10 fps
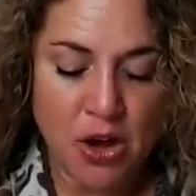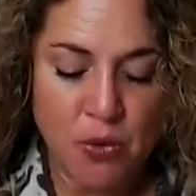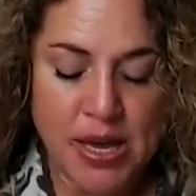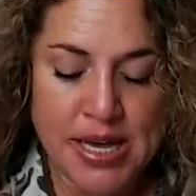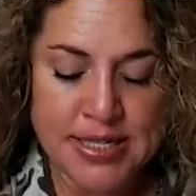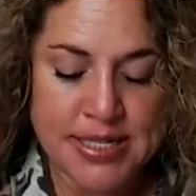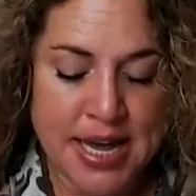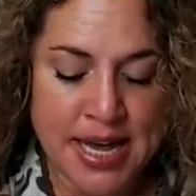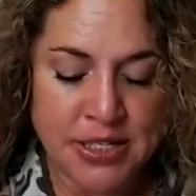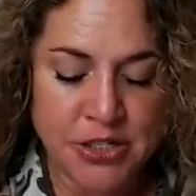We
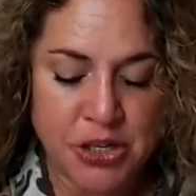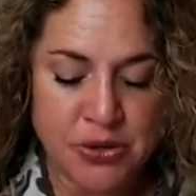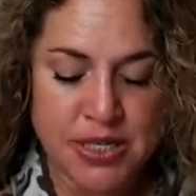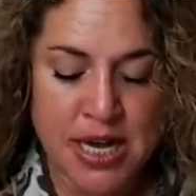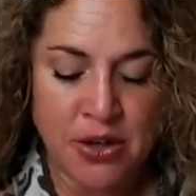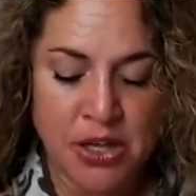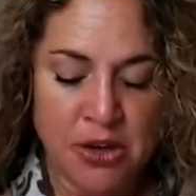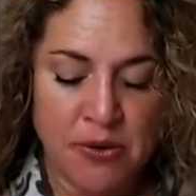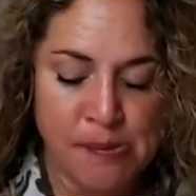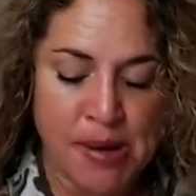intend to tell
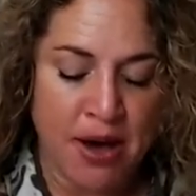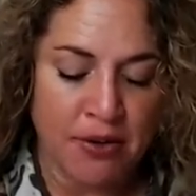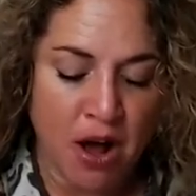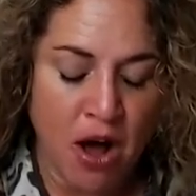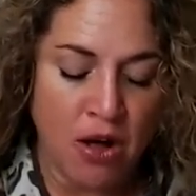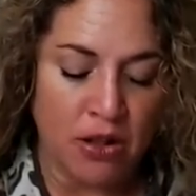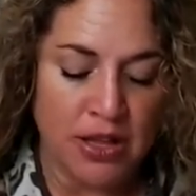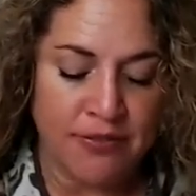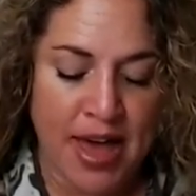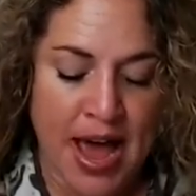you about all
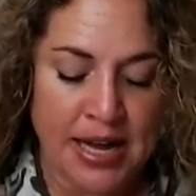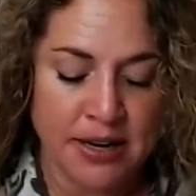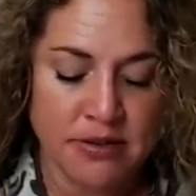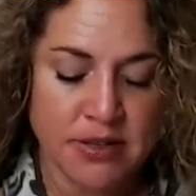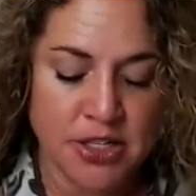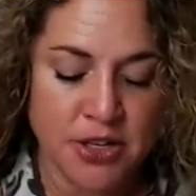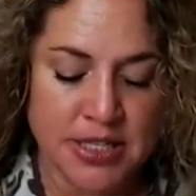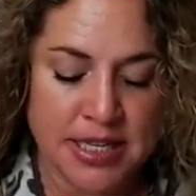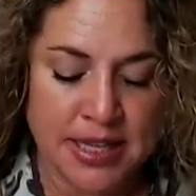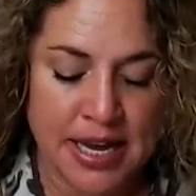of that,
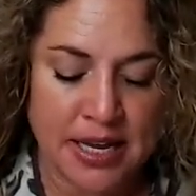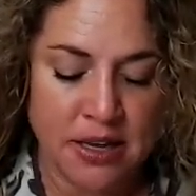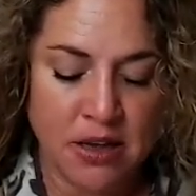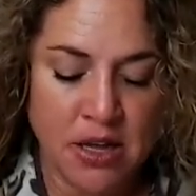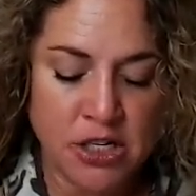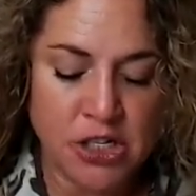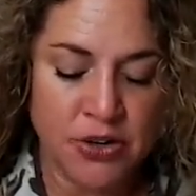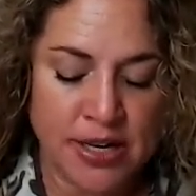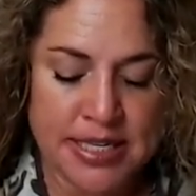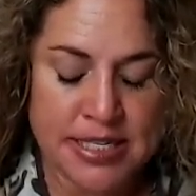certainly,
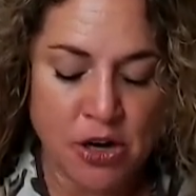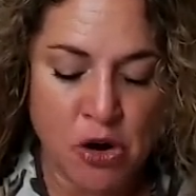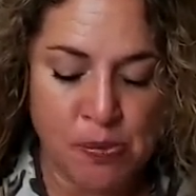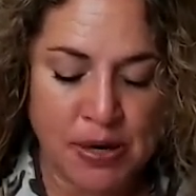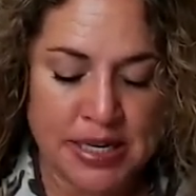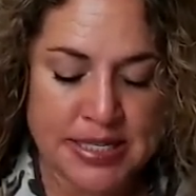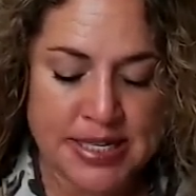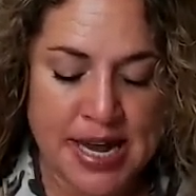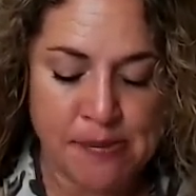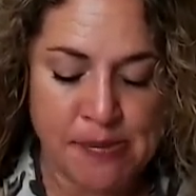during this opening
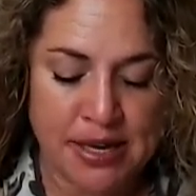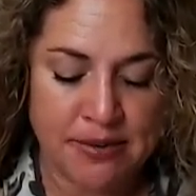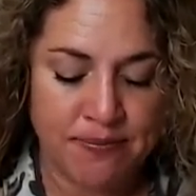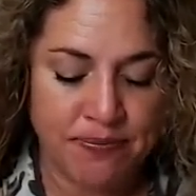statement